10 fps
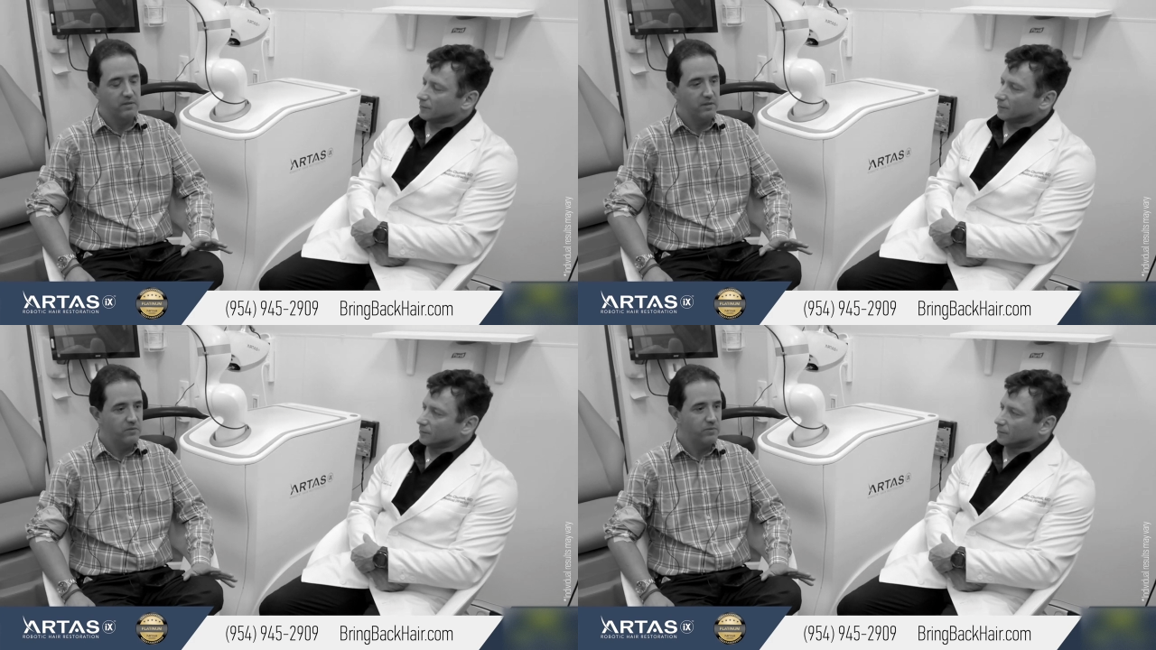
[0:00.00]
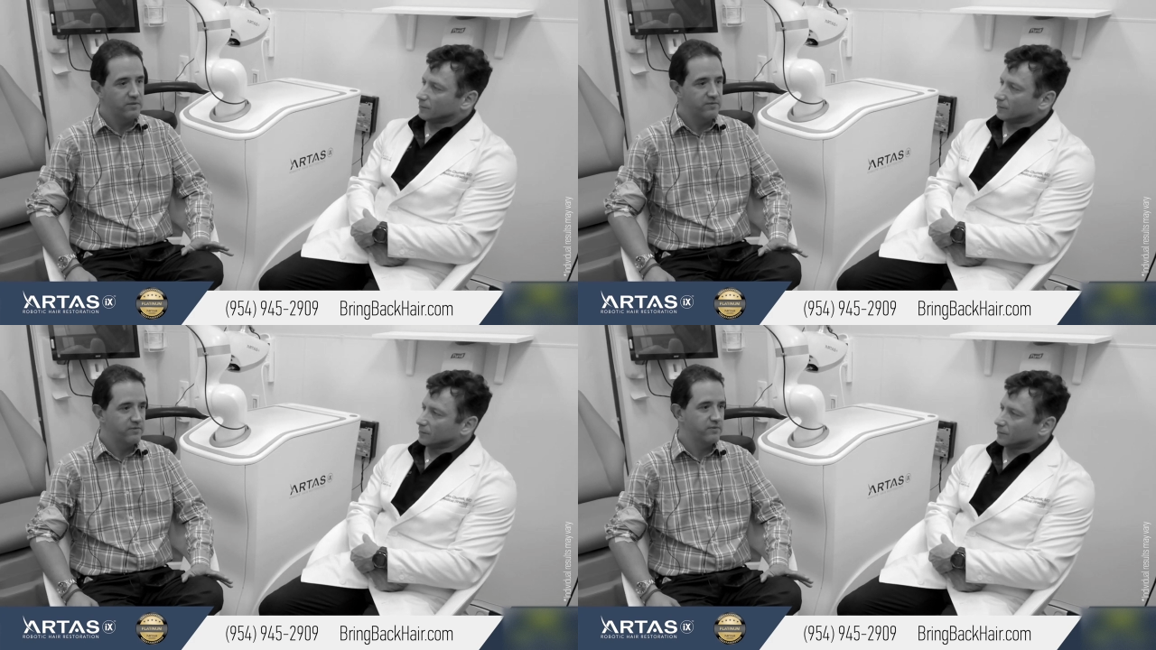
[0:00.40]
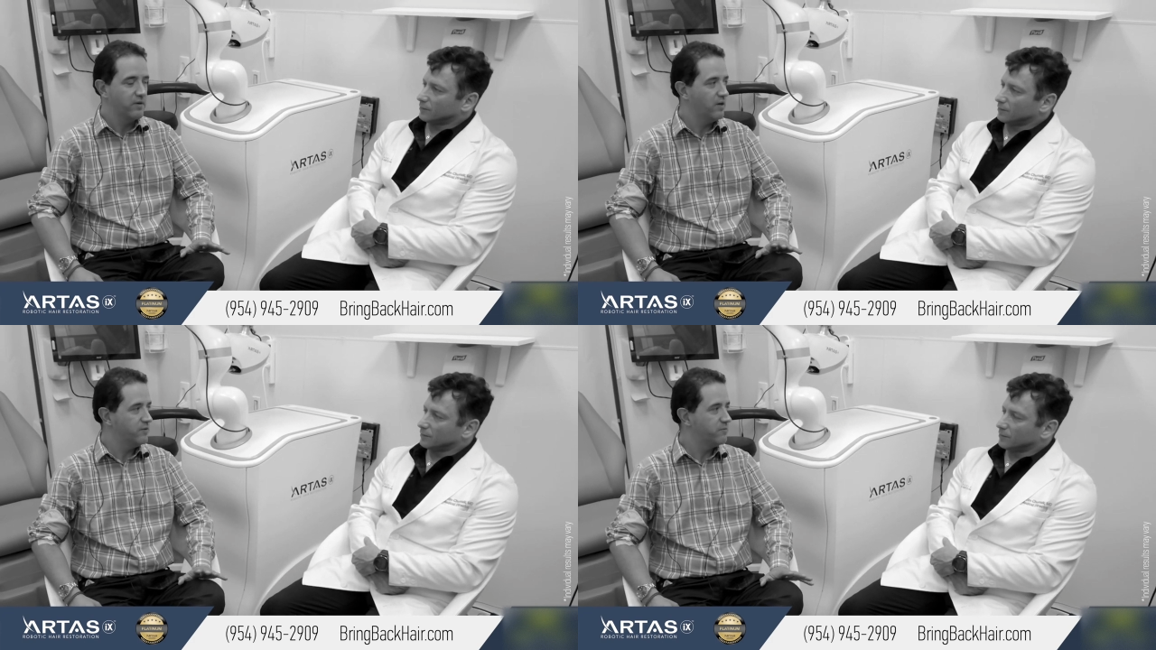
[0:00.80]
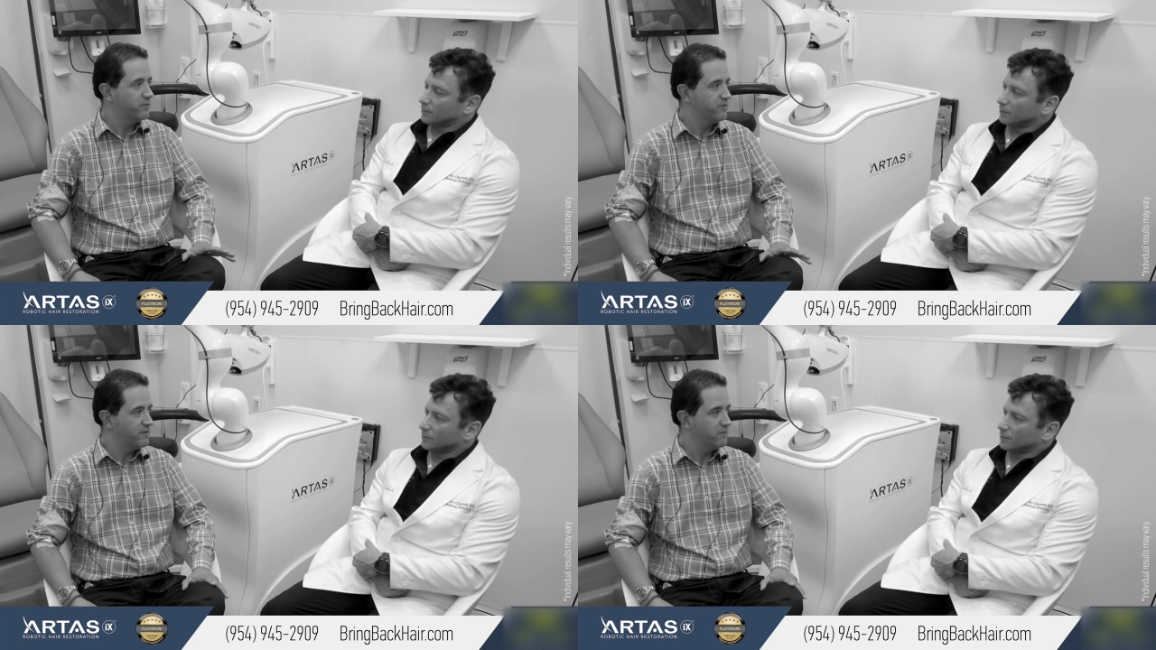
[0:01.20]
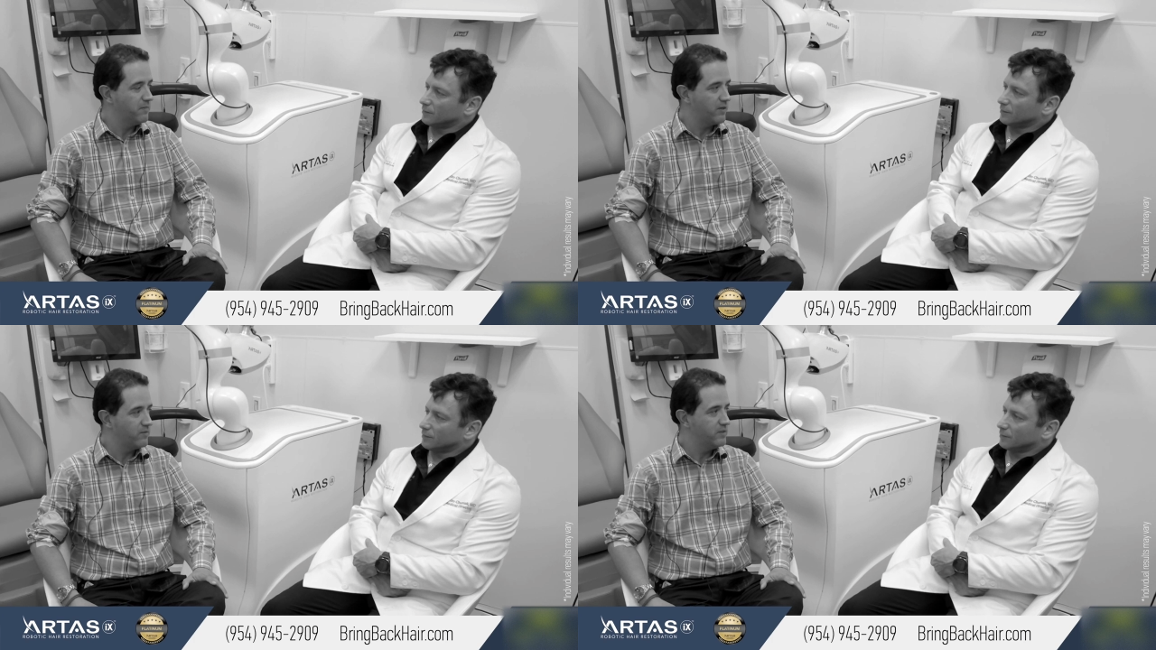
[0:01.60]
Speaker 1: it was 100%
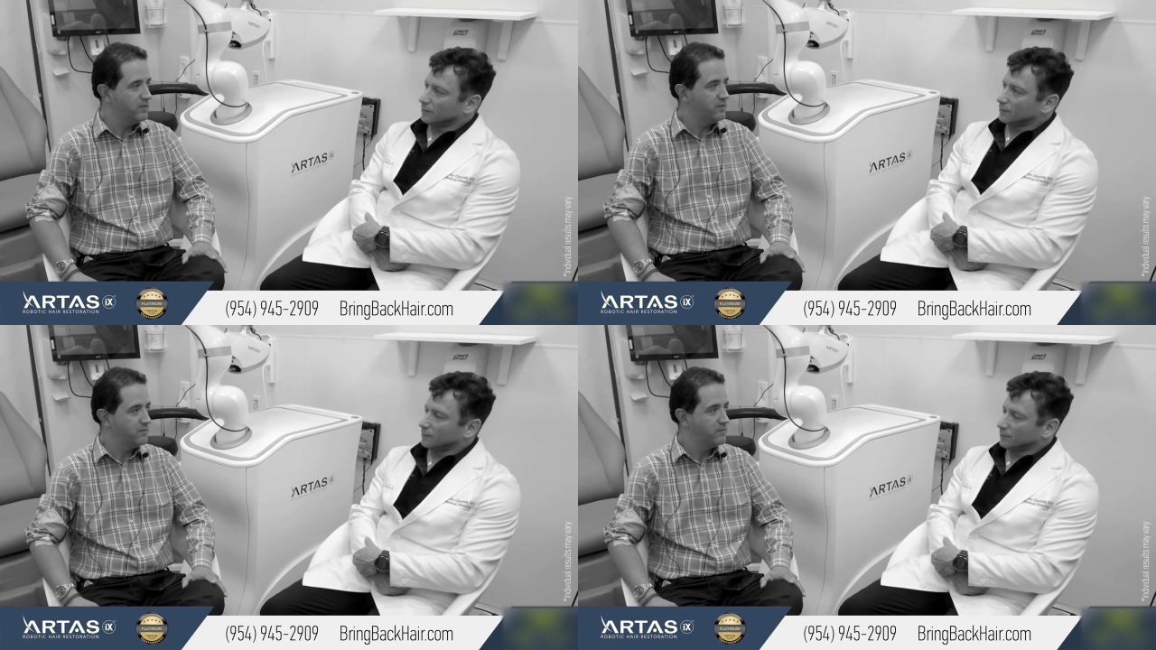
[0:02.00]
manually,